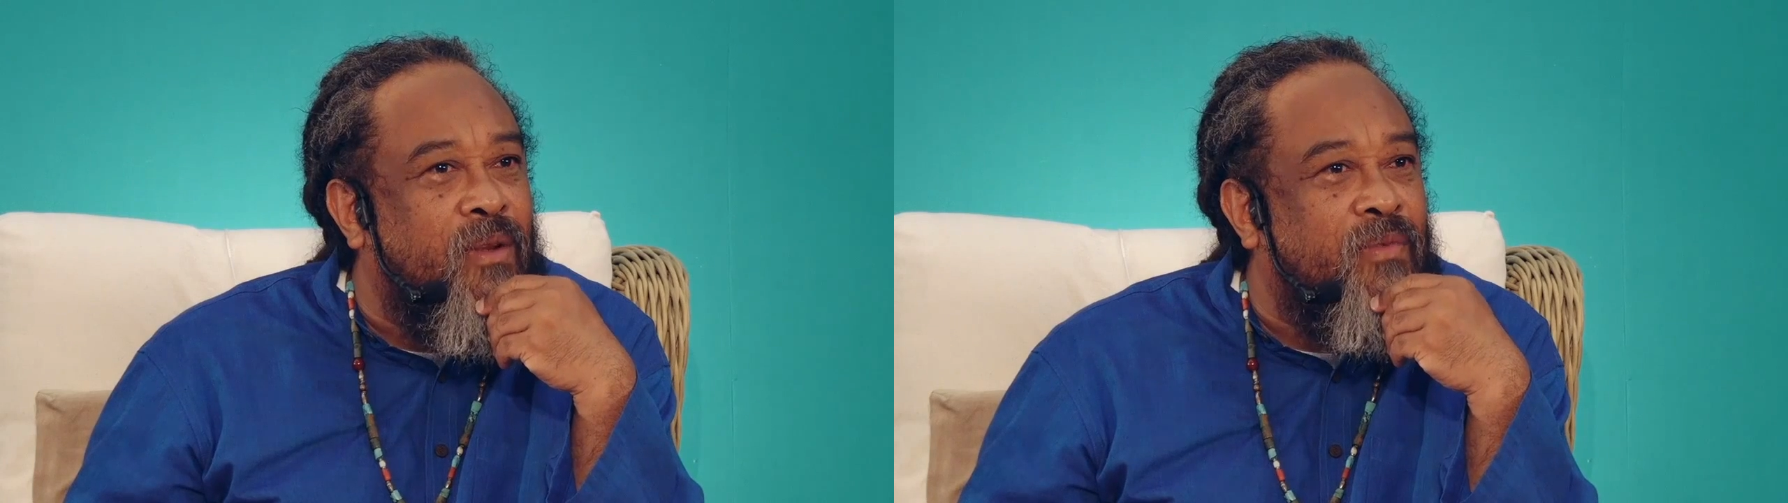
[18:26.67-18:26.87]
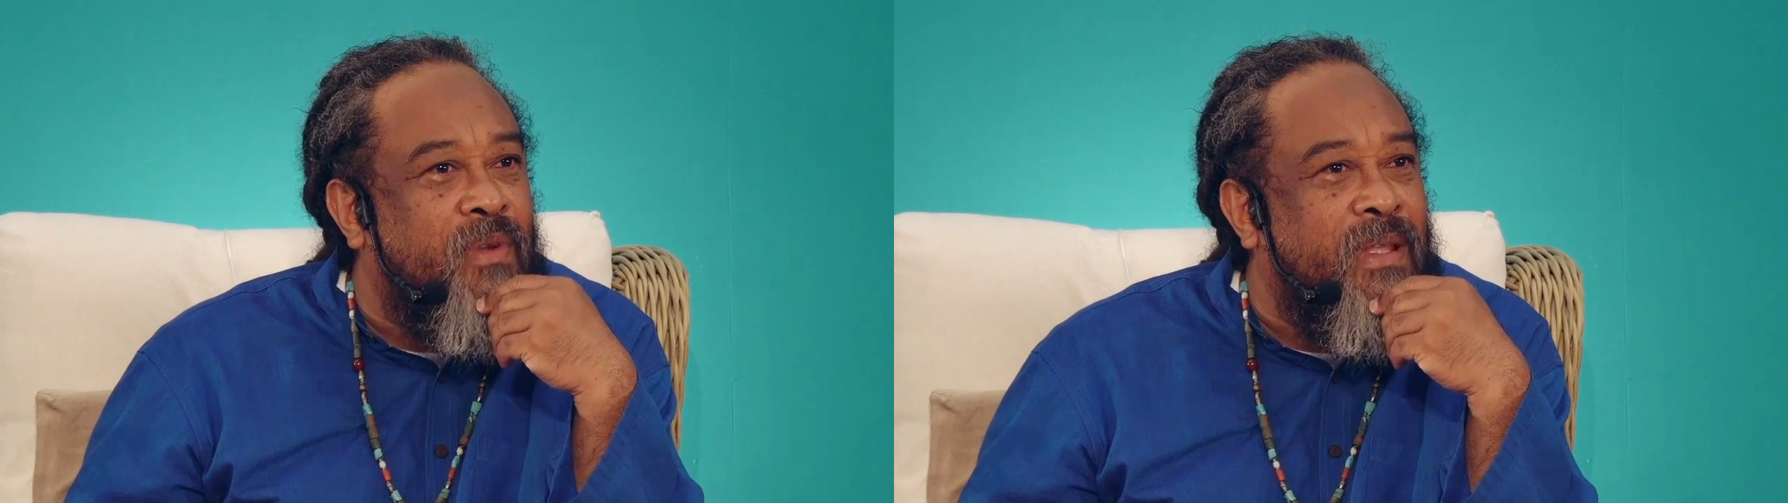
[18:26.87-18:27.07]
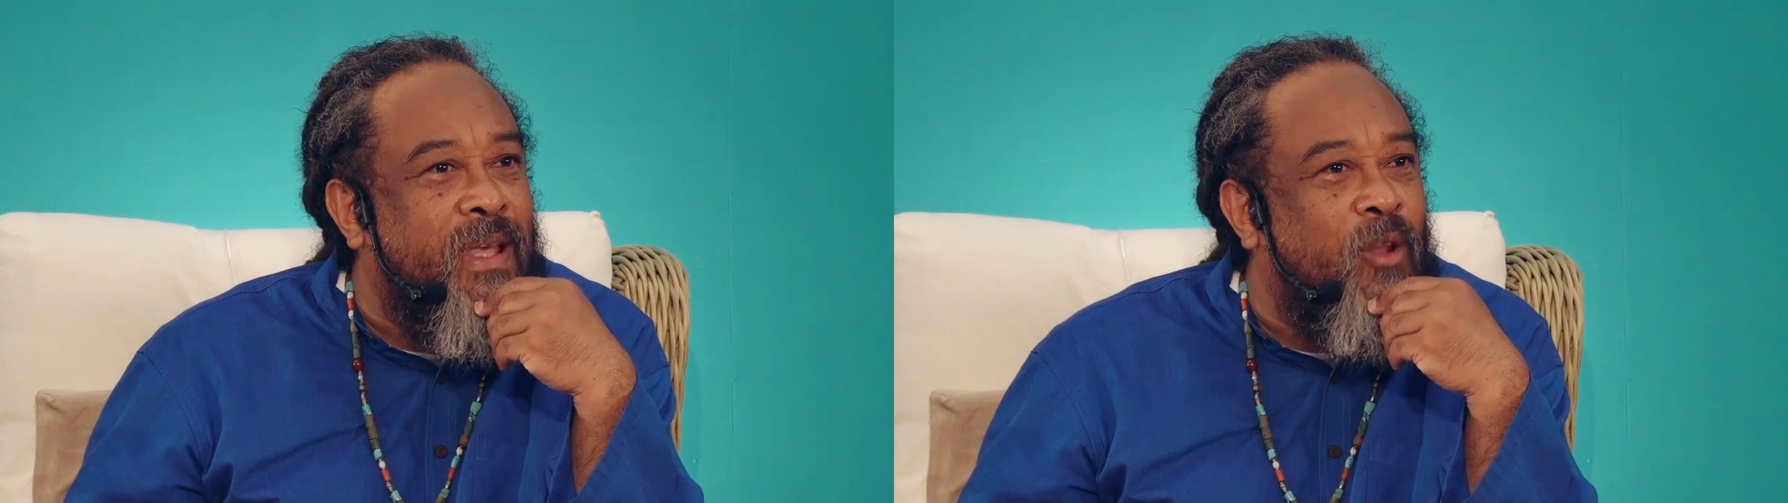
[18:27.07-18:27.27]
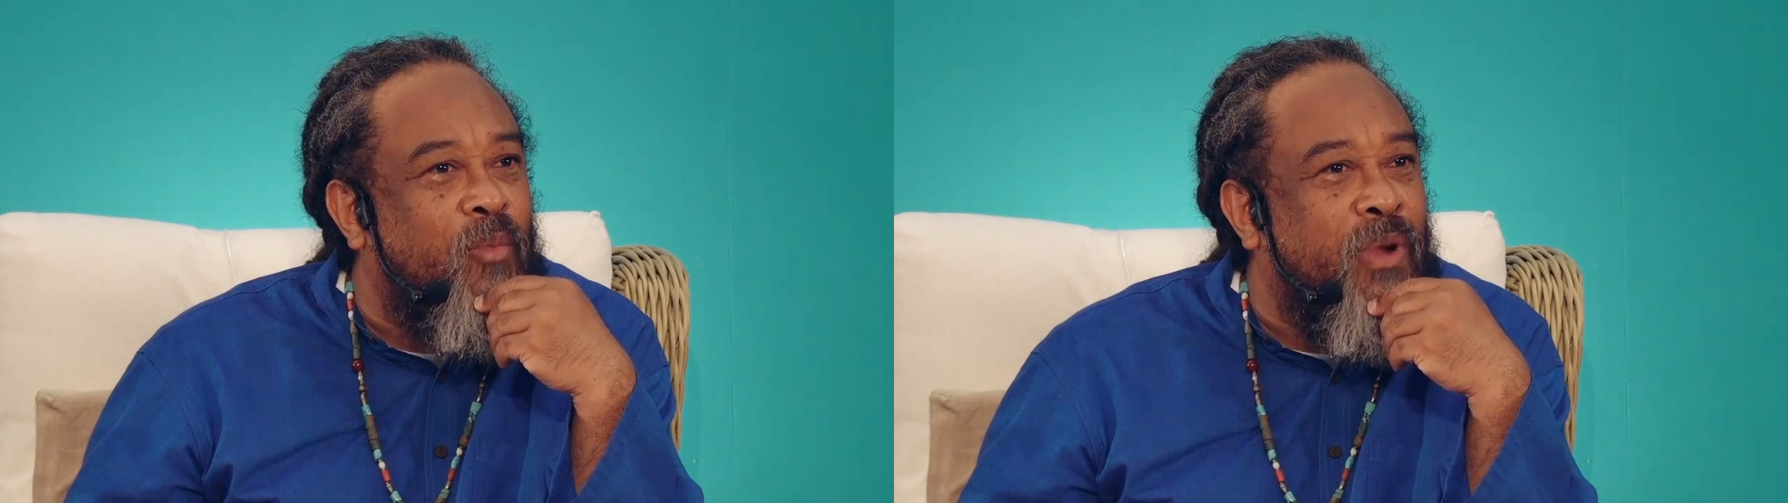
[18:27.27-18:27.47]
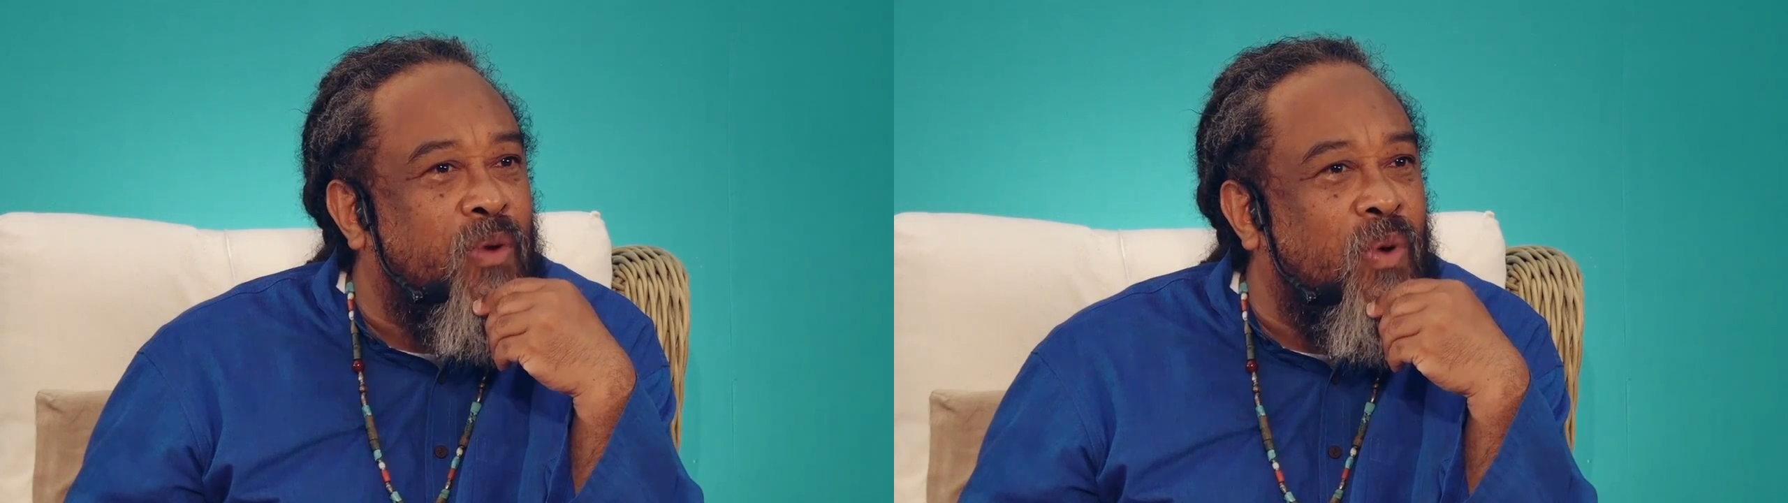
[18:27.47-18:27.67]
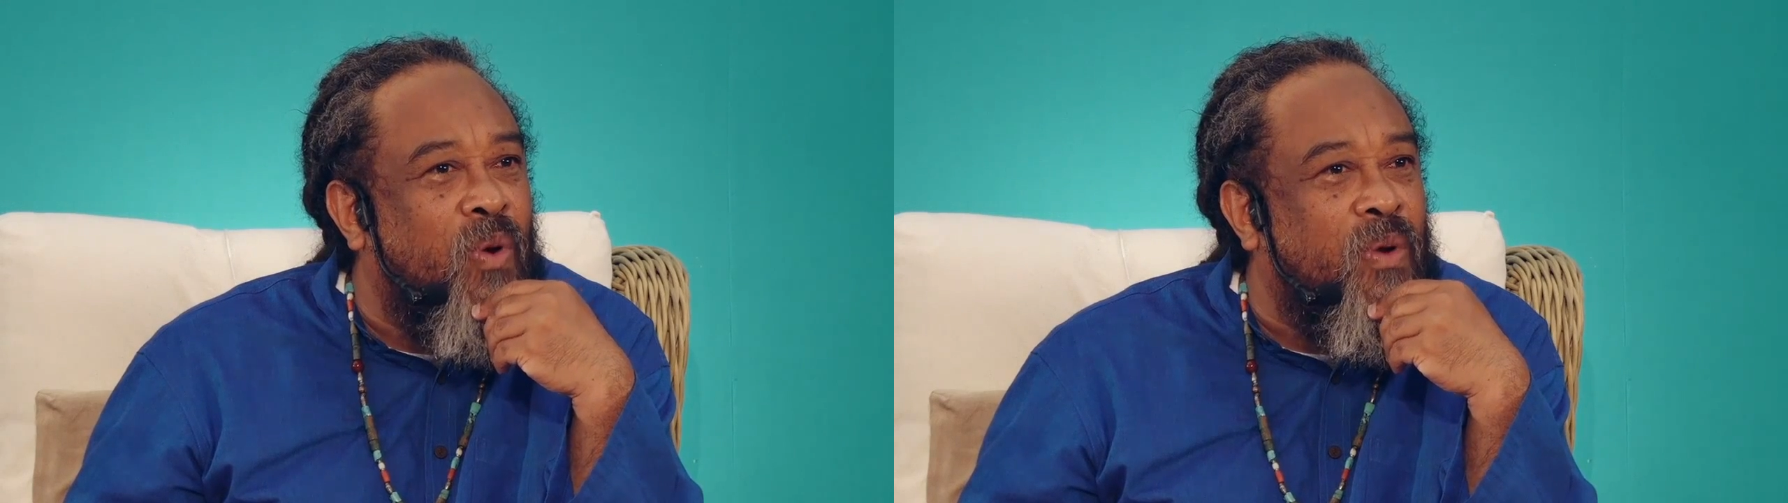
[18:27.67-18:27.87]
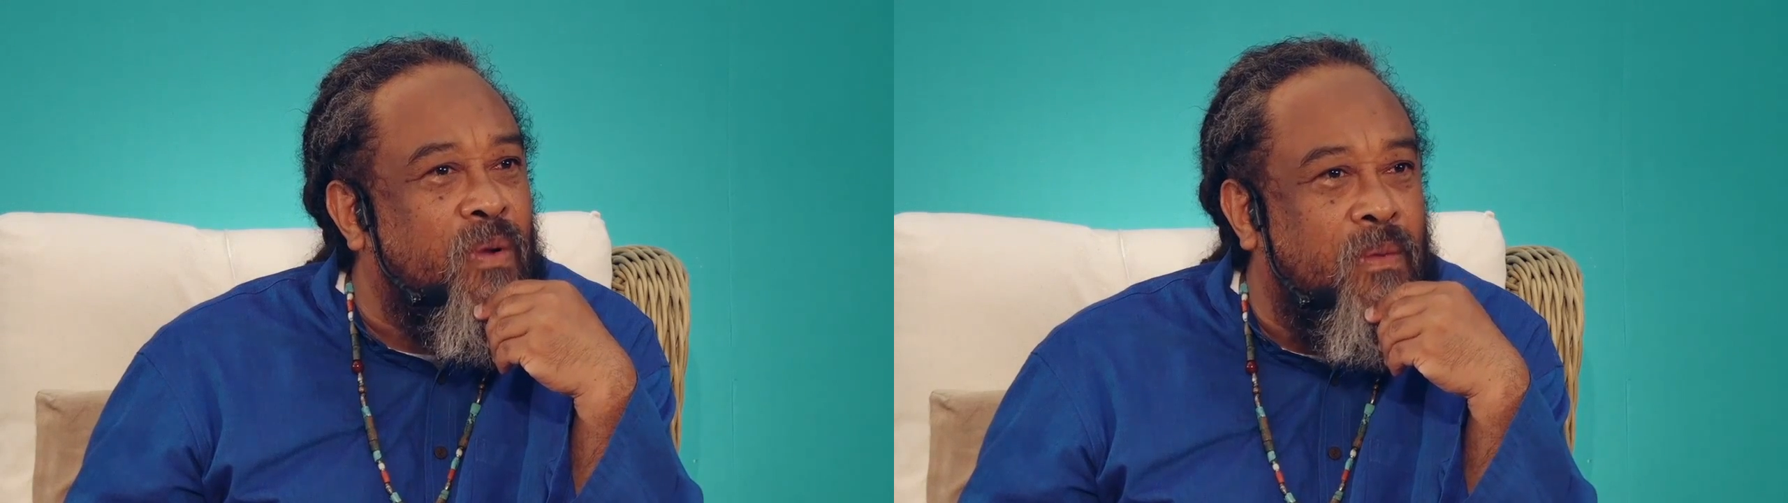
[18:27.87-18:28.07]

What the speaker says: of the yellow brick road,